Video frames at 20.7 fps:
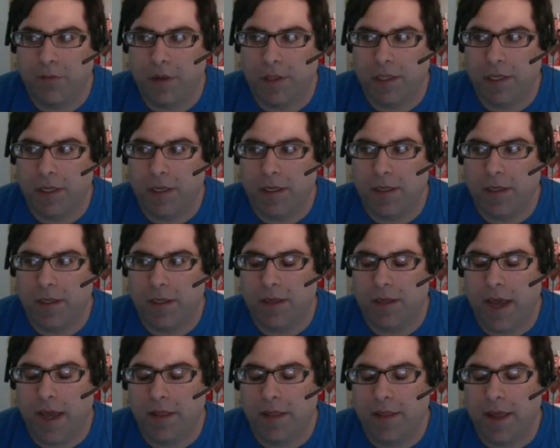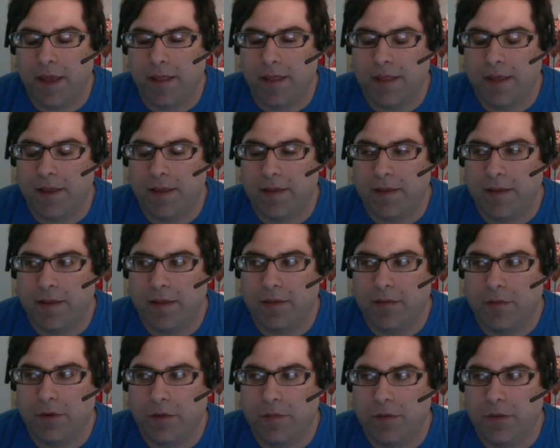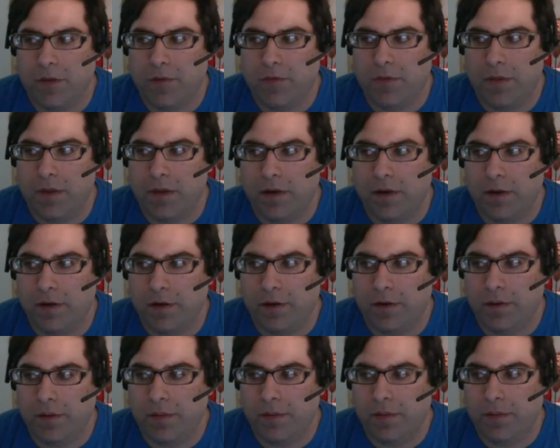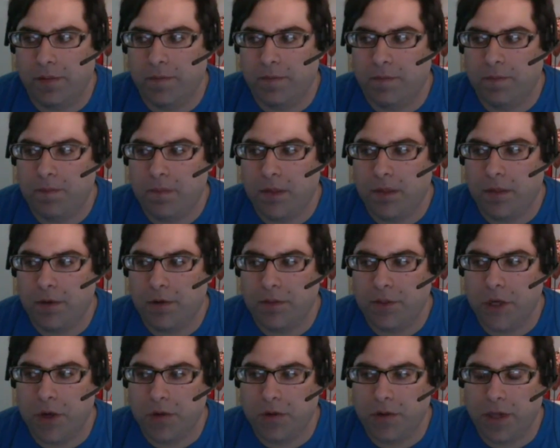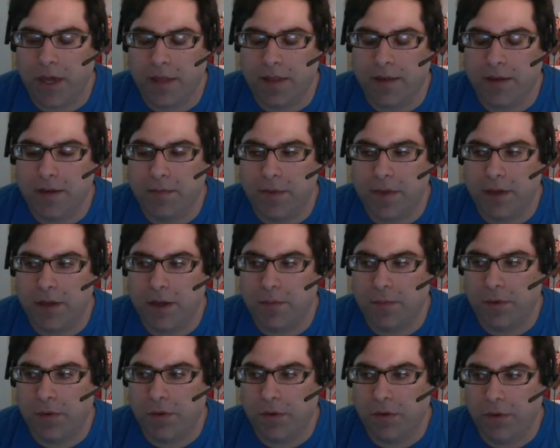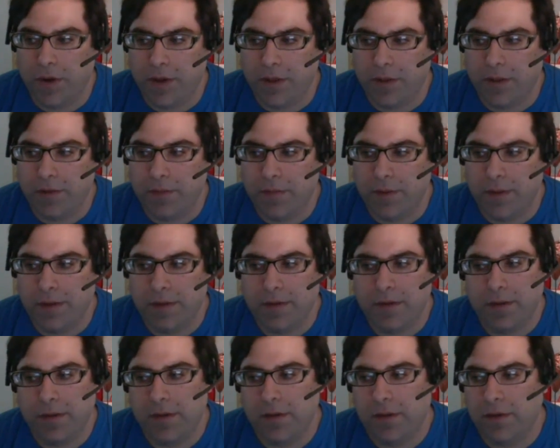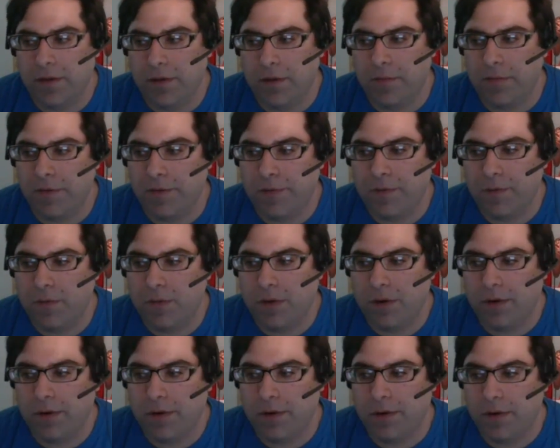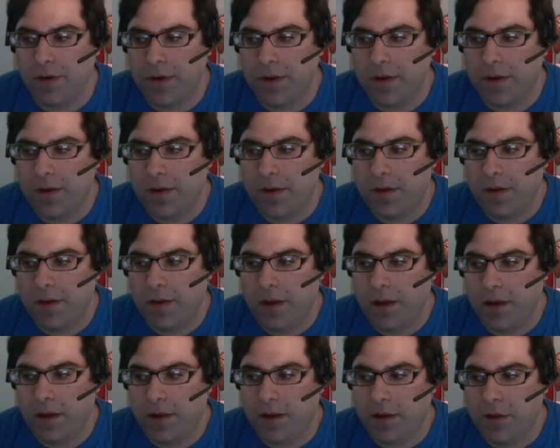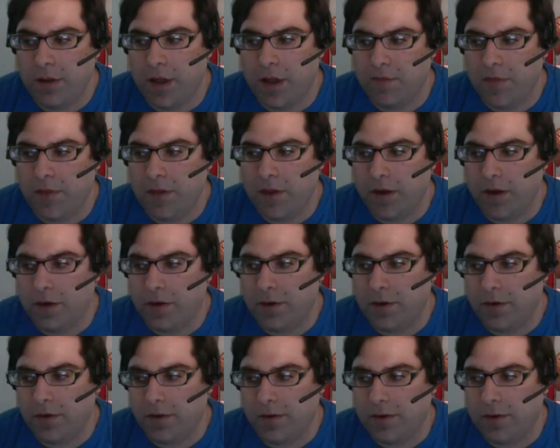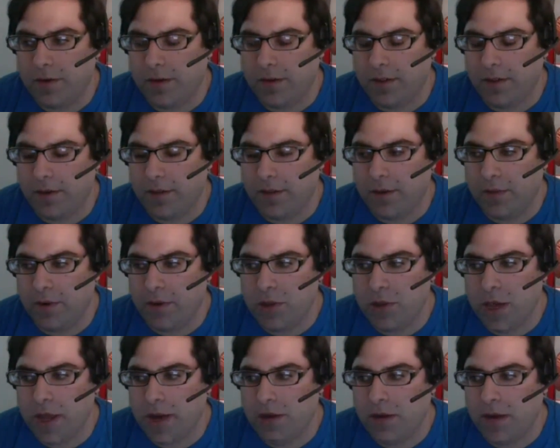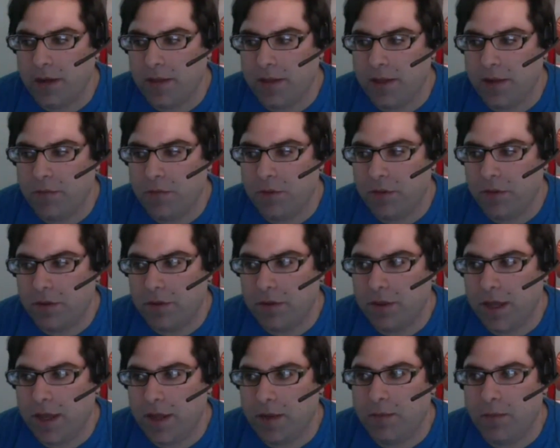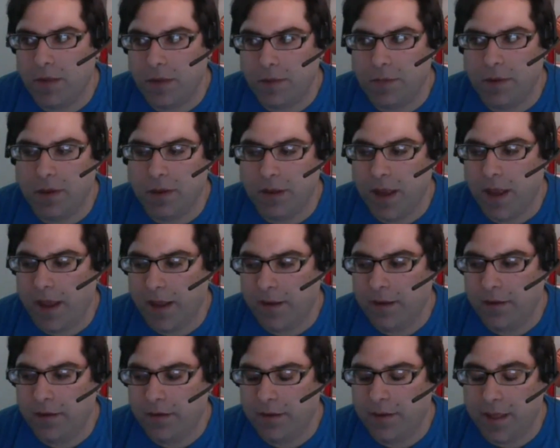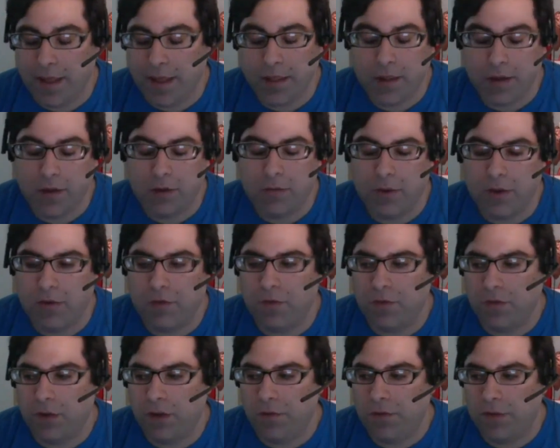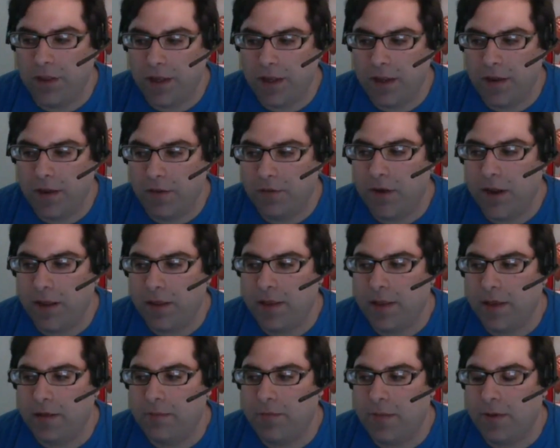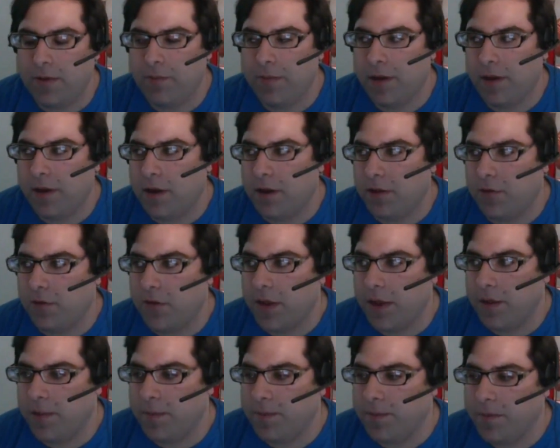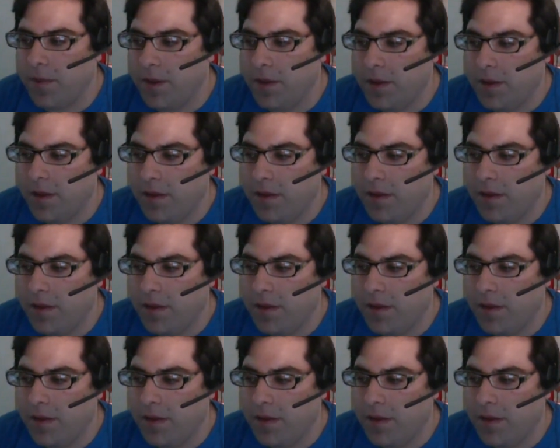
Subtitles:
really, yeah. I think in terms of their tone, yeah, they did become more crazy. But you know, before Jeff Zucker, their agenda, I think, was the same. But yeah. Yeah, that's a good way of thinking of it. I think because of him,